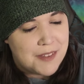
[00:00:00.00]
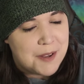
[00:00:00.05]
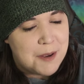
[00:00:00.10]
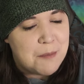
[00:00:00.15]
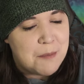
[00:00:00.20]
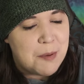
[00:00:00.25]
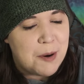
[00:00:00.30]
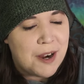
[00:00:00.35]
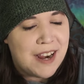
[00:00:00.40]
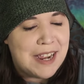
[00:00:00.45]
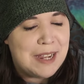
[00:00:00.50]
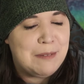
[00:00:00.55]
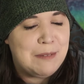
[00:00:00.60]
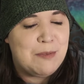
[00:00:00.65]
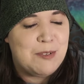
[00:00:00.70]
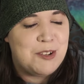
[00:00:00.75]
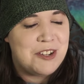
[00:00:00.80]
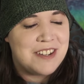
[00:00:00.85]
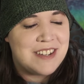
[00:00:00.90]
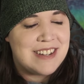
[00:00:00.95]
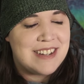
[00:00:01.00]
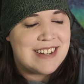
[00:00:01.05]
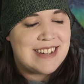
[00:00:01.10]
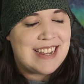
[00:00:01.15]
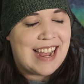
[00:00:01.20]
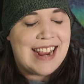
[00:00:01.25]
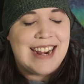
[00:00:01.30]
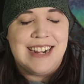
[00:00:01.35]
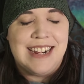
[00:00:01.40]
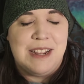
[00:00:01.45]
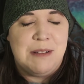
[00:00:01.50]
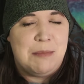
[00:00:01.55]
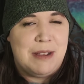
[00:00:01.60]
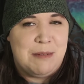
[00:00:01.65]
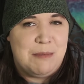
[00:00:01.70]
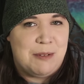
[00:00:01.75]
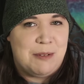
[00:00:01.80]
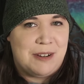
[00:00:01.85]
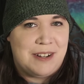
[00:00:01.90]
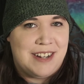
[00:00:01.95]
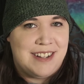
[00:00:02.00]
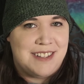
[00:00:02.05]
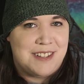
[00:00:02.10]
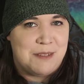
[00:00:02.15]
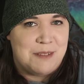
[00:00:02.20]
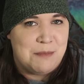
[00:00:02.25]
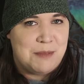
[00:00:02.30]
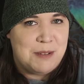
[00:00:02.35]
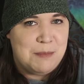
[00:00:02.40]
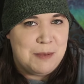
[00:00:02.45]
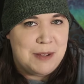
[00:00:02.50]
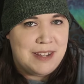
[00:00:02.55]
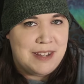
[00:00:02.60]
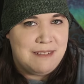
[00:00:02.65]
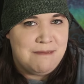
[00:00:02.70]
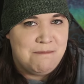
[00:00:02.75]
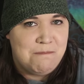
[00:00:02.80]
perhaps just a tiny bit more handsome than me.